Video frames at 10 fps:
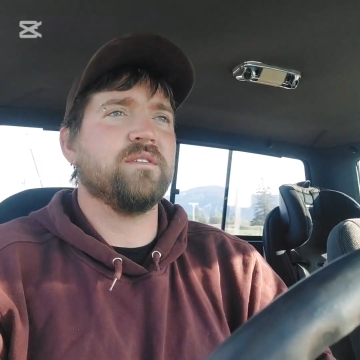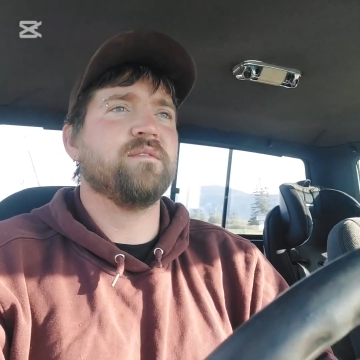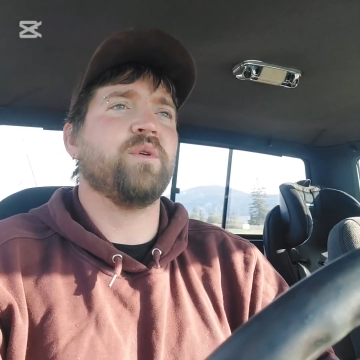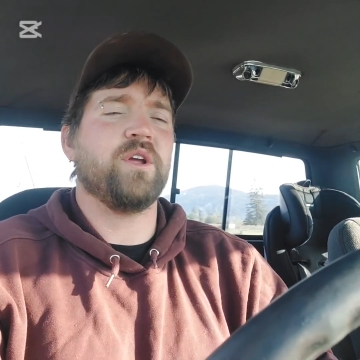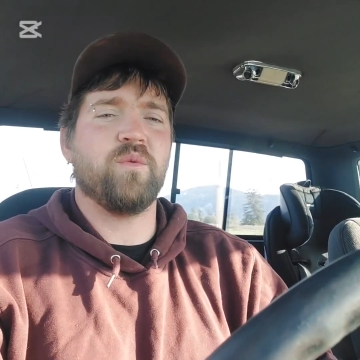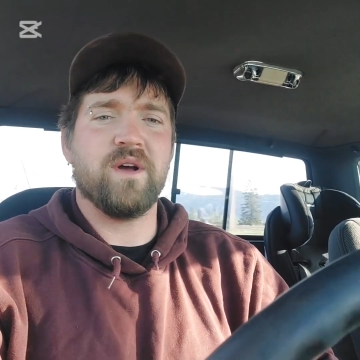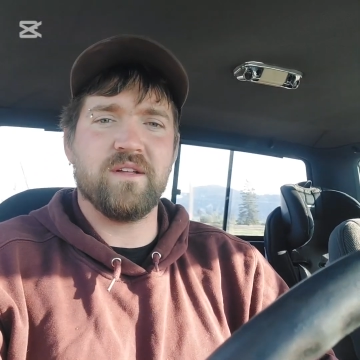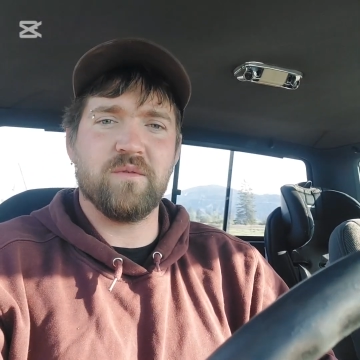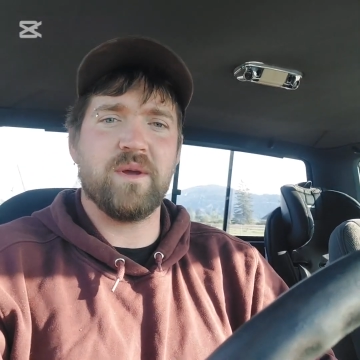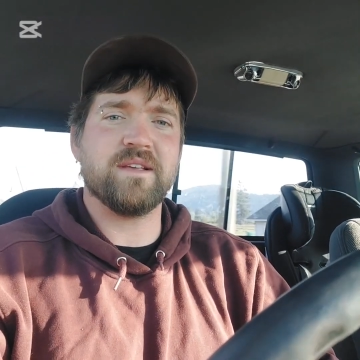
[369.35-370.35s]
where you
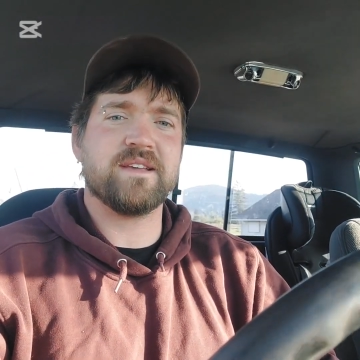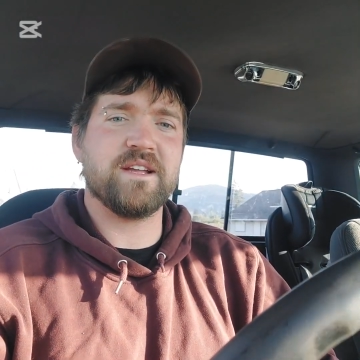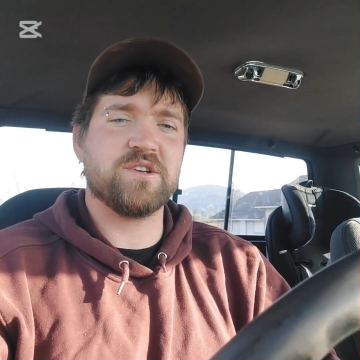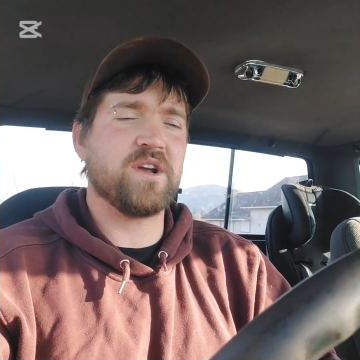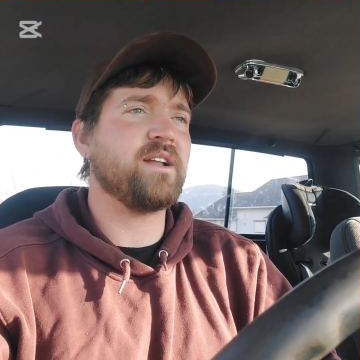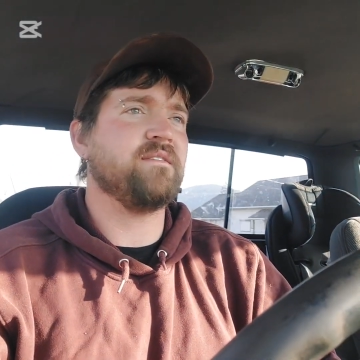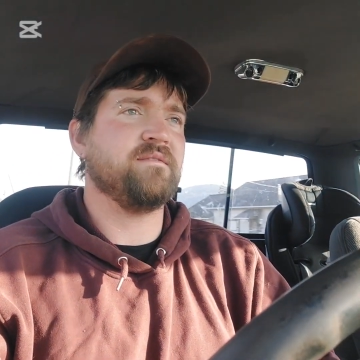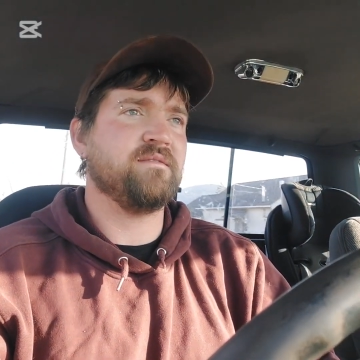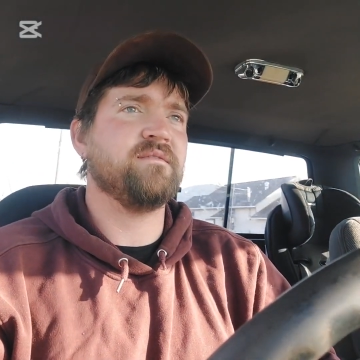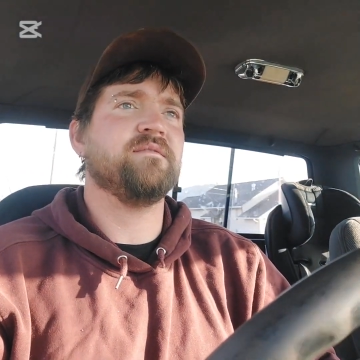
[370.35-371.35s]
welded the wastegate shut,
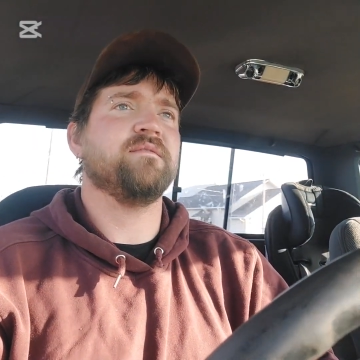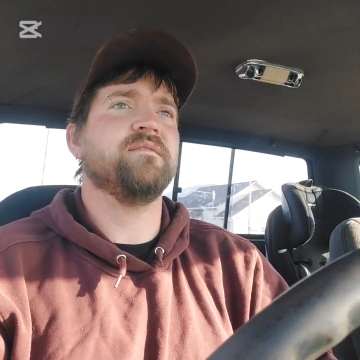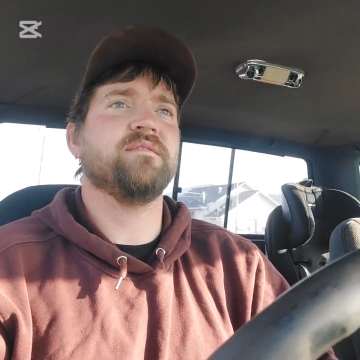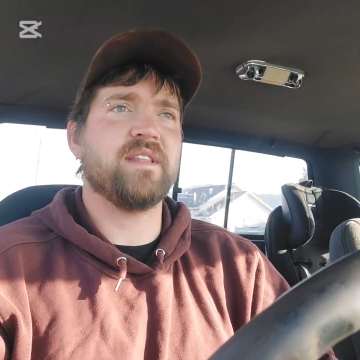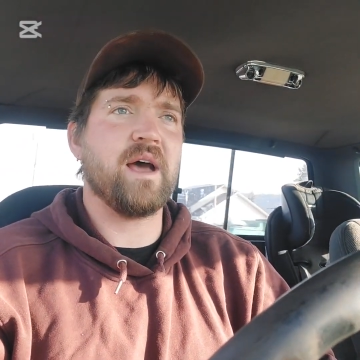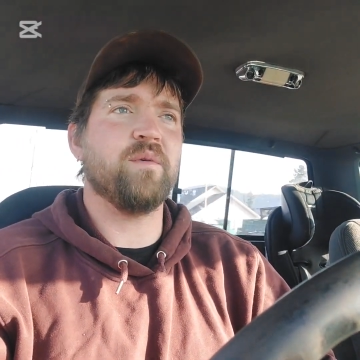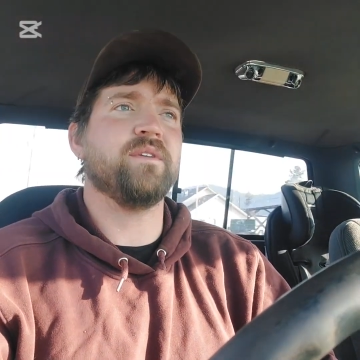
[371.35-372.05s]
that would,